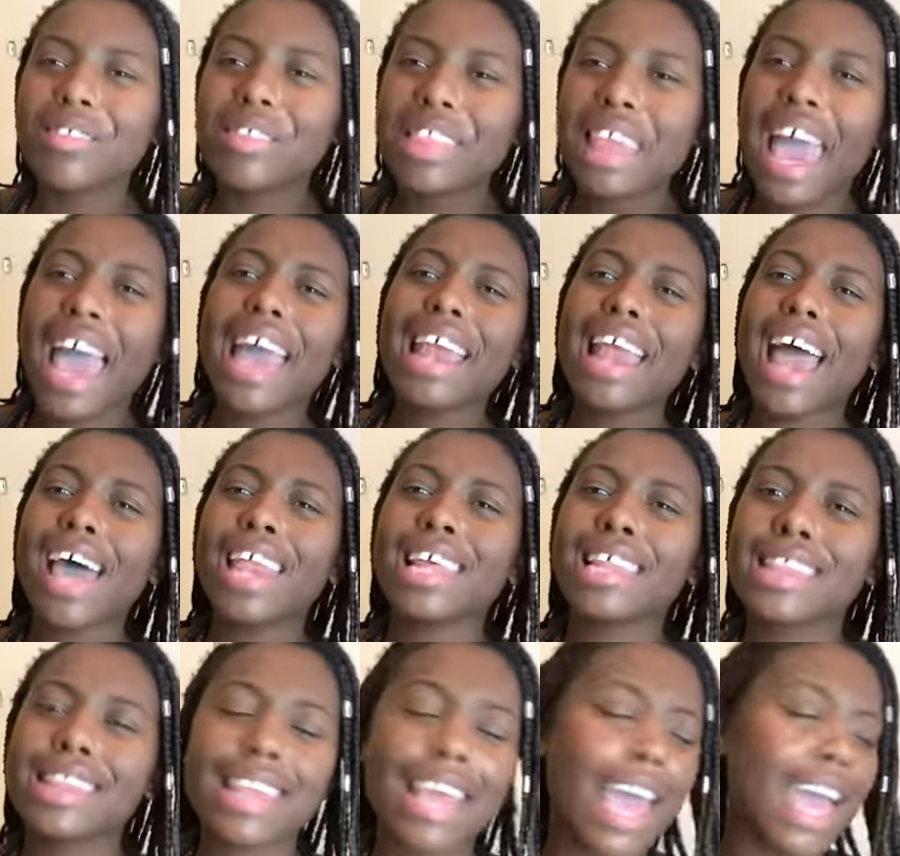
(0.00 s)
10 out
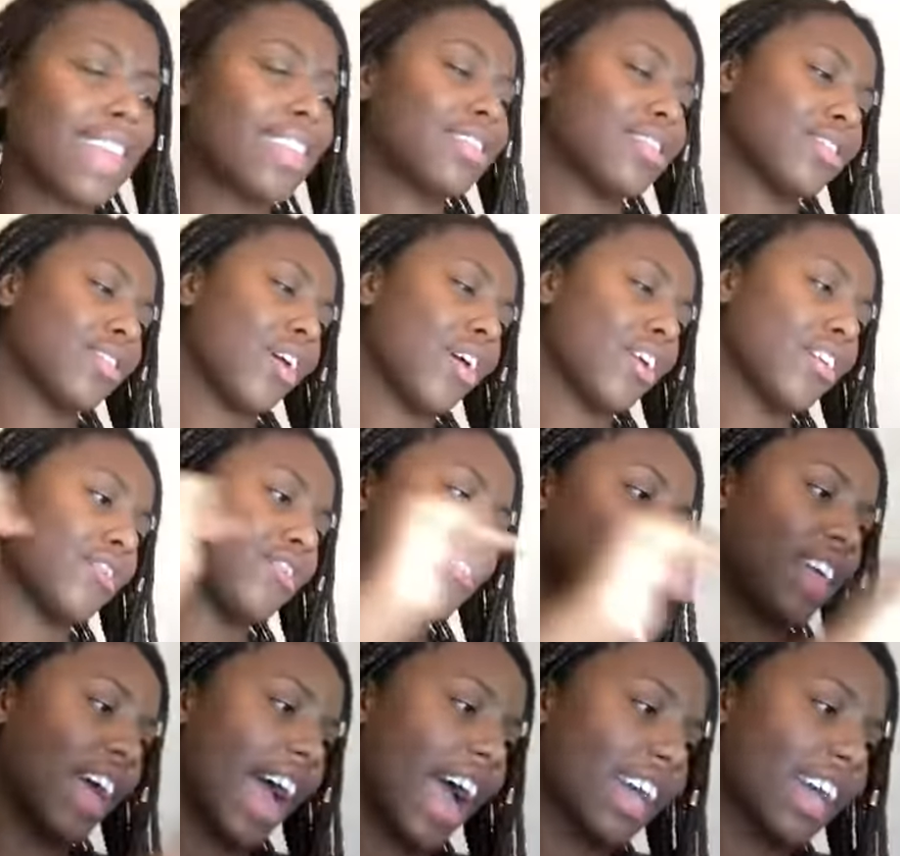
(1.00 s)
of 10 stars for the